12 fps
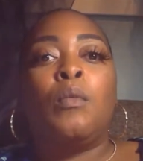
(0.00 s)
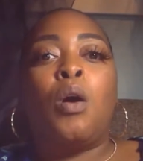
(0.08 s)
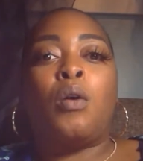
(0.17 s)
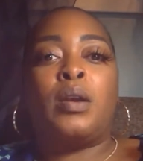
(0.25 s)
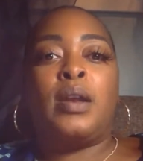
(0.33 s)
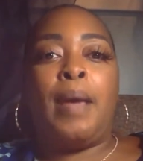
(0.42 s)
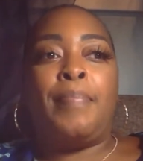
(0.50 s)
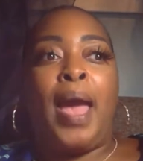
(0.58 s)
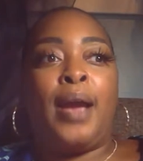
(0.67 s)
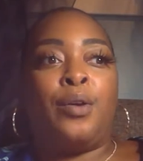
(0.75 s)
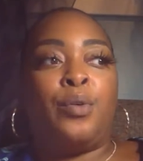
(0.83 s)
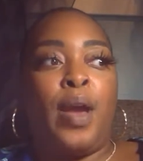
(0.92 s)
or that I'm
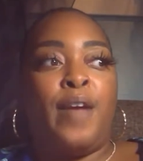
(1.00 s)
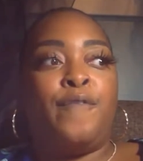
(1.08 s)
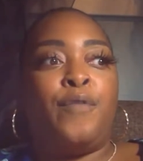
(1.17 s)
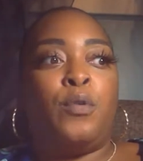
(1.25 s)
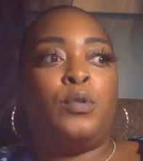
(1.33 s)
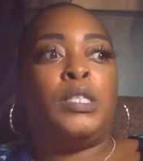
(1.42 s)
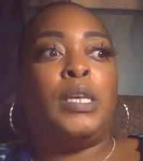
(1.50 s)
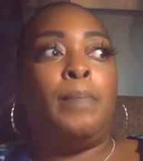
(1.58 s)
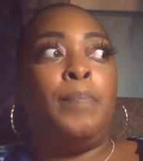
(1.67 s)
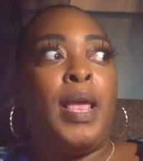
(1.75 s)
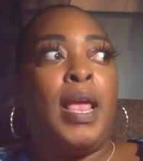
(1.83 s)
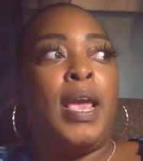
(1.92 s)
not grateful to
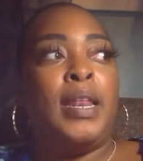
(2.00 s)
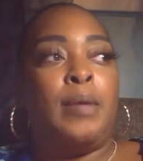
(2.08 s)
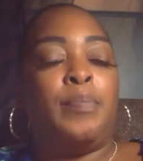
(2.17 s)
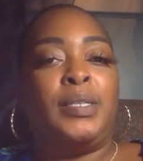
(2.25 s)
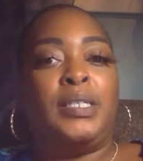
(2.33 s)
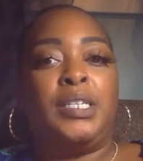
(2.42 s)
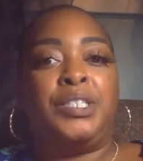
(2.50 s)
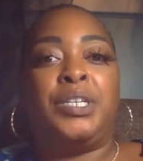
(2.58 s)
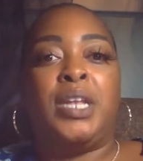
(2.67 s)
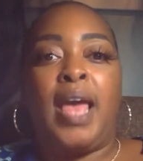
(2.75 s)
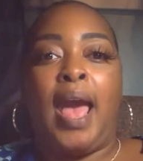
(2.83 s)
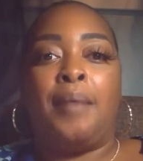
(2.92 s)
be in the
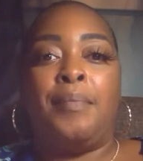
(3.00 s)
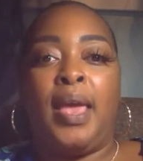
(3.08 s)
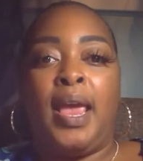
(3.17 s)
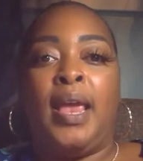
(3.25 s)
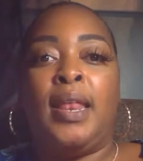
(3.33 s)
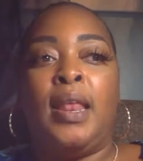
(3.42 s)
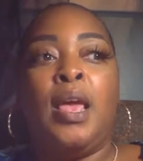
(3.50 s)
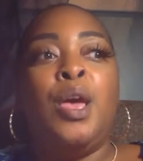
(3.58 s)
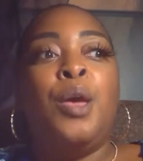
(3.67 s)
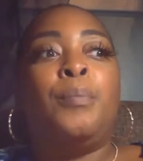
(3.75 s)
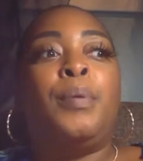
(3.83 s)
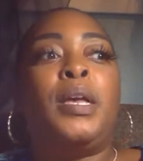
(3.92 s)
position that I'm in,
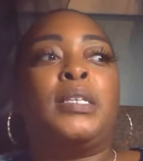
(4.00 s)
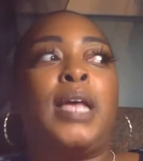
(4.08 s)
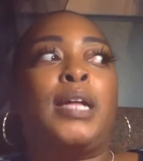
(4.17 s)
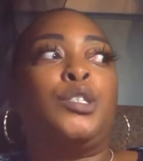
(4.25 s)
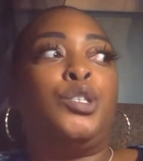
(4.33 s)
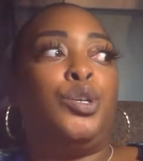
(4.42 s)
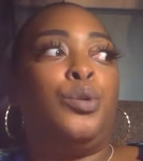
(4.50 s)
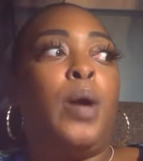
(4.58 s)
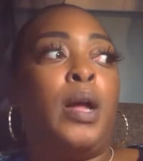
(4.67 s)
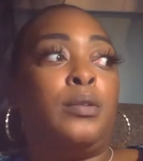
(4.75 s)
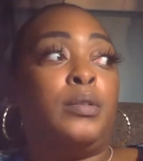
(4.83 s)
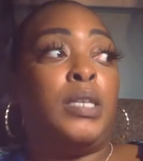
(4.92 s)
because I do
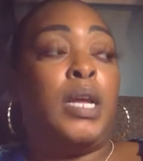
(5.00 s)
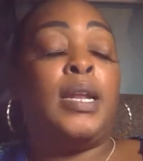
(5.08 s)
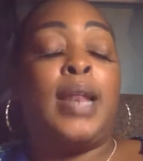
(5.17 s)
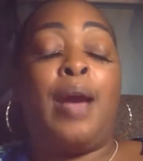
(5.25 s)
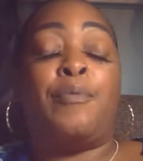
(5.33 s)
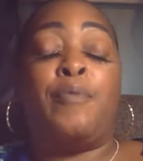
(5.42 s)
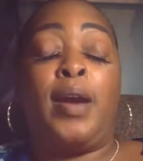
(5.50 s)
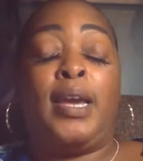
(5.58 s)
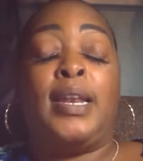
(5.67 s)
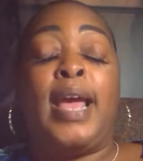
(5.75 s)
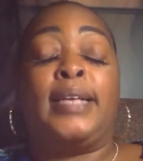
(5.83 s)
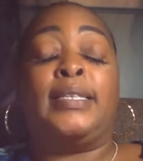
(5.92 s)
understand and I've
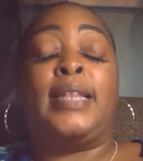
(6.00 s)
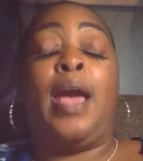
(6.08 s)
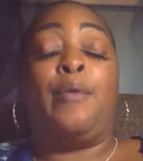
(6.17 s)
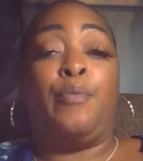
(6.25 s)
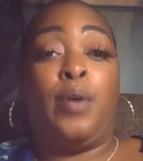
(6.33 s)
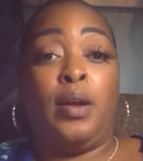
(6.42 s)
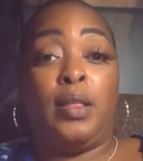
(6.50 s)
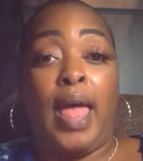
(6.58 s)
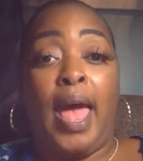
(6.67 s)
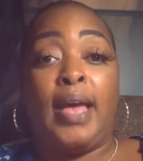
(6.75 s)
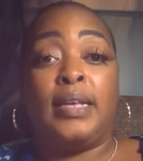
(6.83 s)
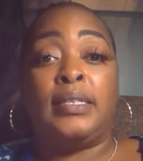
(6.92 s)
recognized and I've
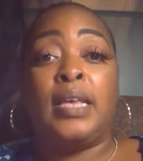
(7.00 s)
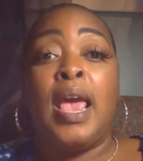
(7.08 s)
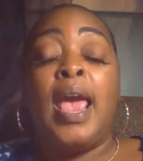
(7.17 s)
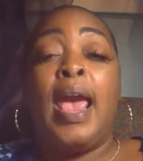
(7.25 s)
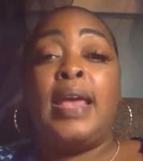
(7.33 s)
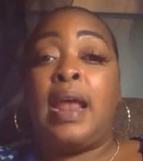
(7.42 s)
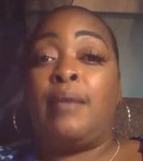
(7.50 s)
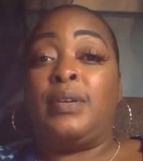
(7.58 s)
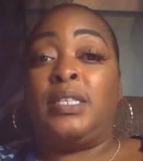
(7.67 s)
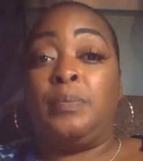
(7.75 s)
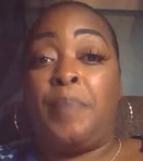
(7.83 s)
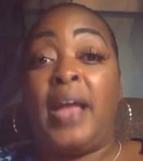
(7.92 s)
realized and I
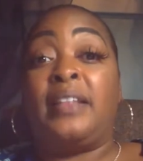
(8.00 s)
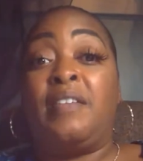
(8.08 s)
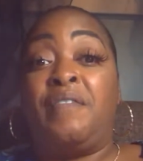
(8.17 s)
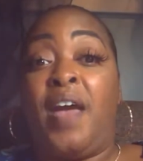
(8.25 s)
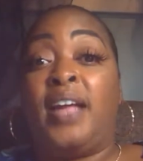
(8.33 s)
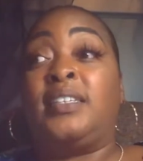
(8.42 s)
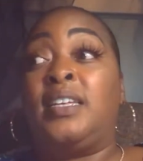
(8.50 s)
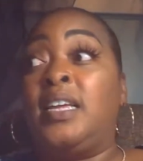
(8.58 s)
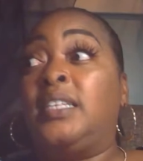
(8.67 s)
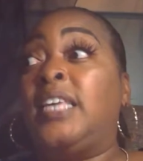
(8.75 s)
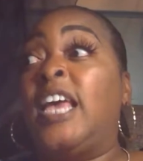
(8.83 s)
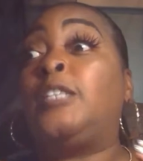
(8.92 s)
respect the fact that
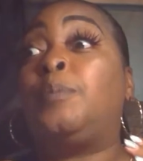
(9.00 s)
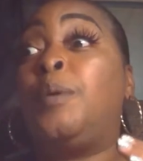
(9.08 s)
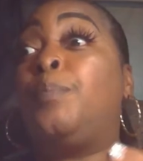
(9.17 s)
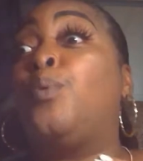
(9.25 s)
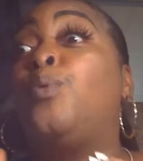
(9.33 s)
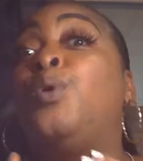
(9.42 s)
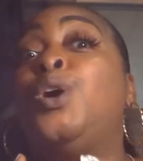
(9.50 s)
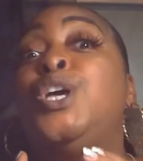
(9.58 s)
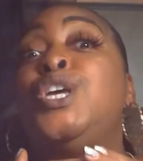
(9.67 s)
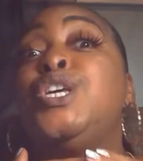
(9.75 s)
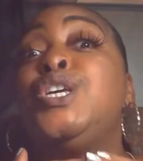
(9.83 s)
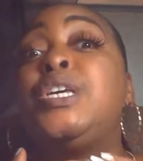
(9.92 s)
it takes people
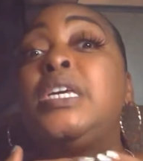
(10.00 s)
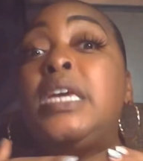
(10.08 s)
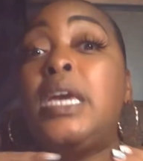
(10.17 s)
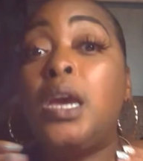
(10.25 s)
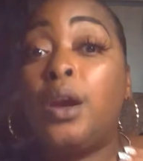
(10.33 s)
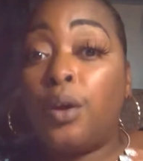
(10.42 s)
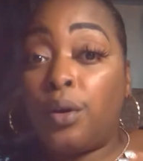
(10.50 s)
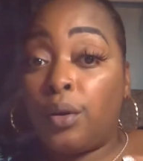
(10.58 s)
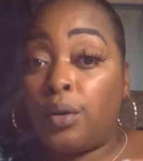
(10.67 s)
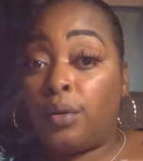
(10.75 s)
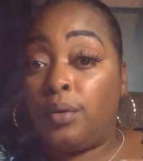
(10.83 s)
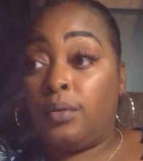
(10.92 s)

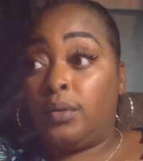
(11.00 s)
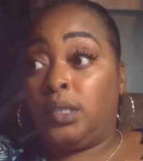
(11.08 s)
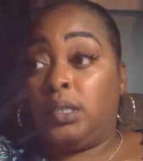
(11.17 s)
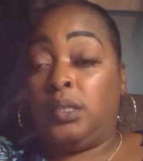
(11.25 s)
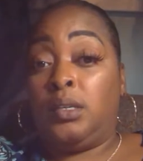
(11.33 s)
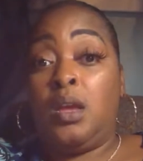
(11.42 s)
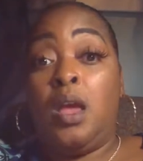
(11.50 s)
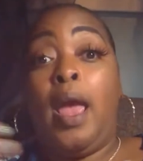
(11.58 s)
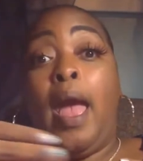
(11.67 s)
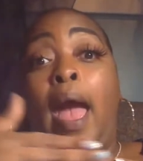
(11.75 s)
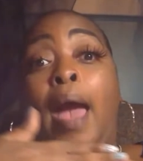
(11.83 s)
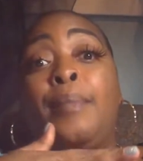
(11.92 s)
years.
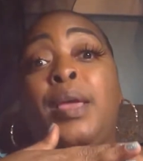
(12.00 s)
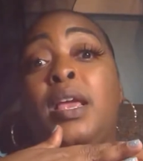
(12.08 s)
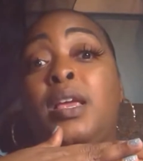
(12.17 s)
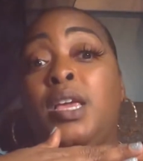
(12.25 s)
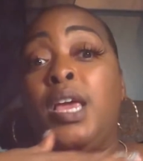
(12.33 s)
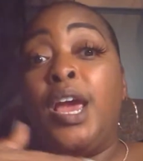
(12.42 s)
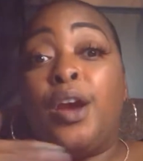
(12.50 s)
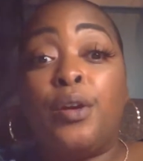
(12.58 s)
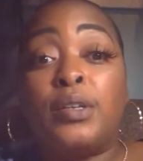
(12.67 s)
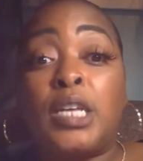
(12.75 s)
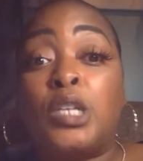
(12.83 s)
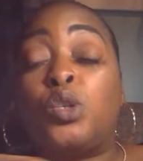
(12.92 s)
I mean,
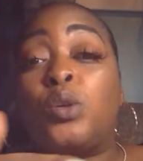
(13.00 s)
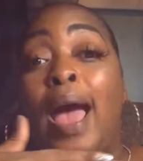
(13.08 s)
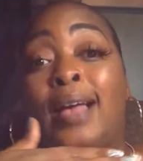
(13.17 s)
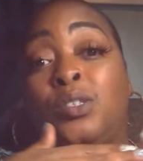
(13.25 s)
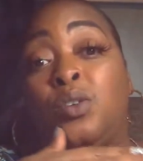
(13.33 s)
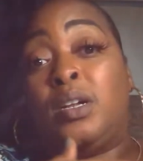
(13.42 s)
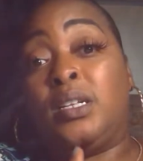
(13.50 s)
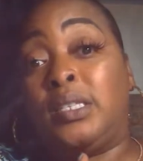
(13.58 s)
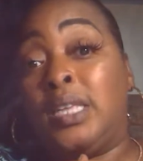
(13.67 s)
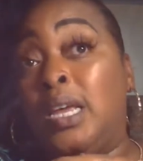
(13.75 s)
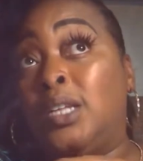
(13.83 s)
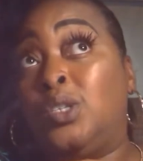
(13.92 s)
years. I started this
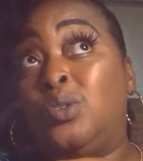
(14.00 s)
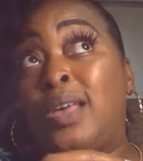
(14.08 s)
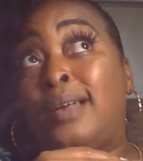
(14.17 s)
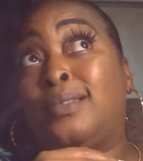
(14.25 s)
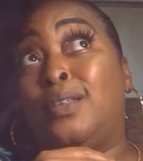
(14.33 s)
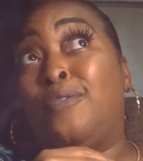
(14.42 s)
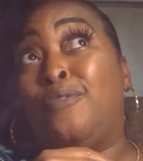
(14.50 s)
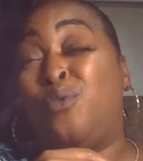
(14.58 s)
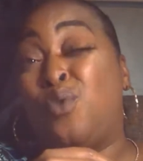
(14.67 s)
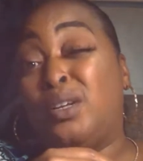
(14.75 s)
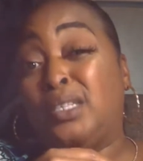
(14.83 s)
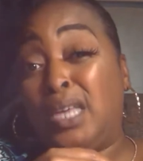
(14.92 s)
thing in
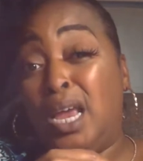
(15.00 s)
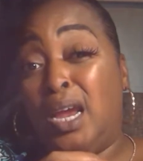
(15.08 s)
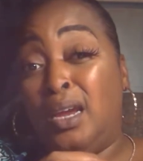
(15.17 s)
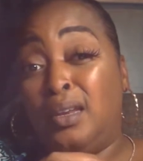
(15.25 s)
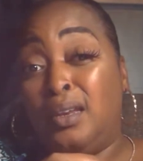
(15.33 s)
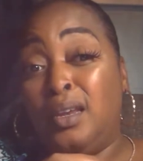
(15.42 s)
2014,